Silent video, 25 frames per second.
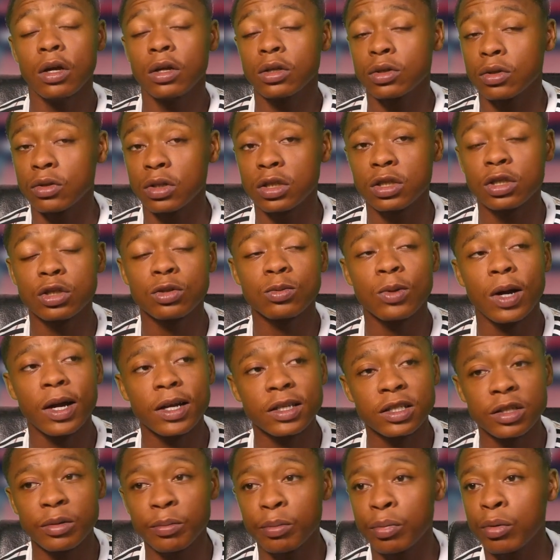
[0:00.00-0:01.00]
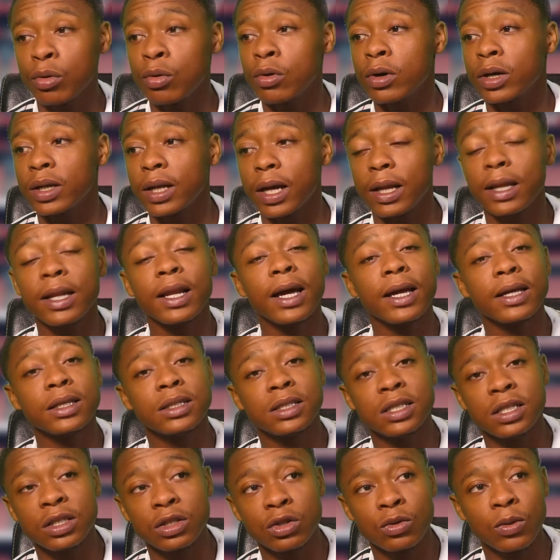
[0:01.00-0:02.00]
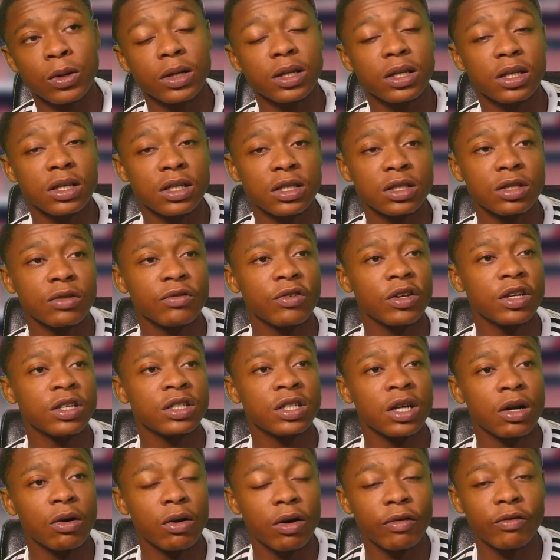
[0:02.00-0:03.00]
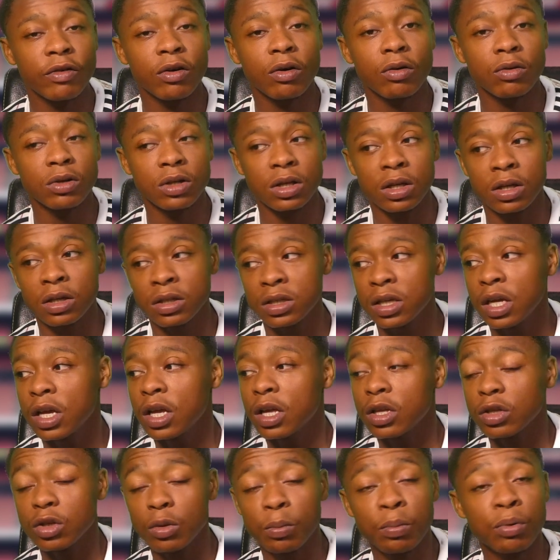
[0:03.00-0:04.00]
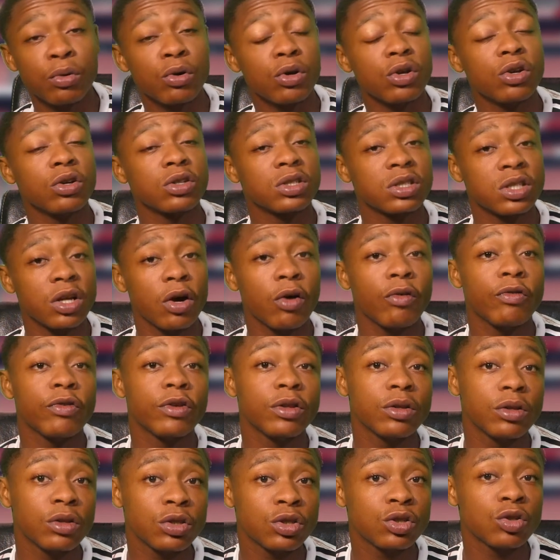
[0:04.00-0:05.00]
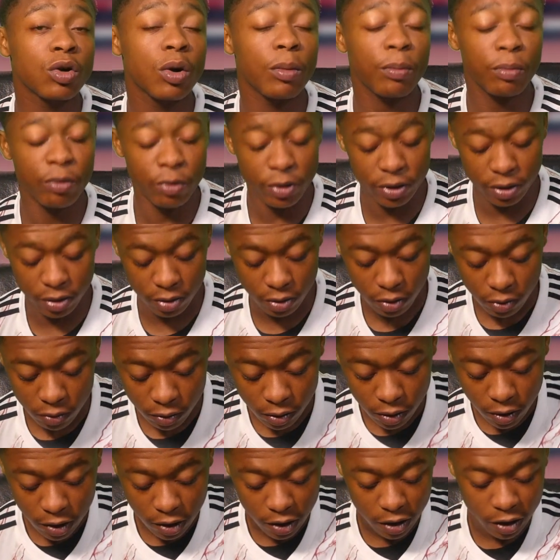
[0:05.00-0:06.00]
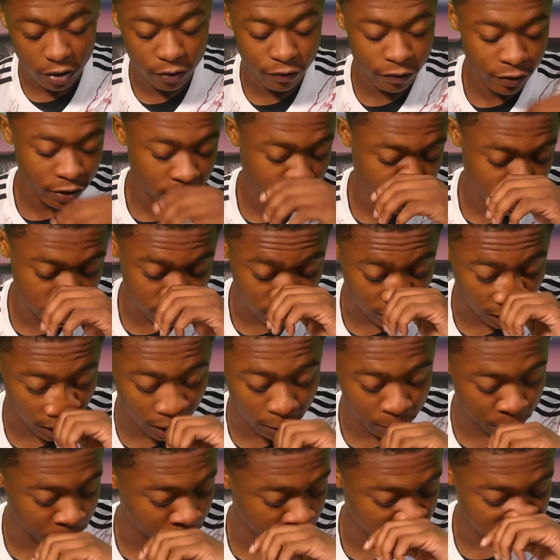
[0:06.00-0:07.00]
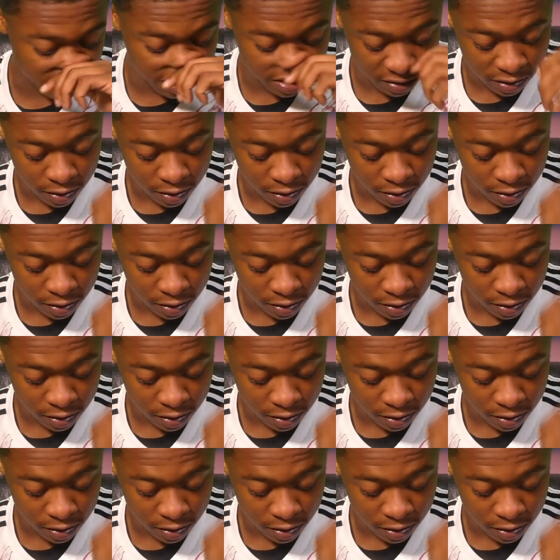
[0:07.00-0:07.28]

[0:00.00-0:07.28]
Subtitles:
So this is why it's important at 19, 20 years of age, however old he is, to put yourself in the shop window if it doesn't happen.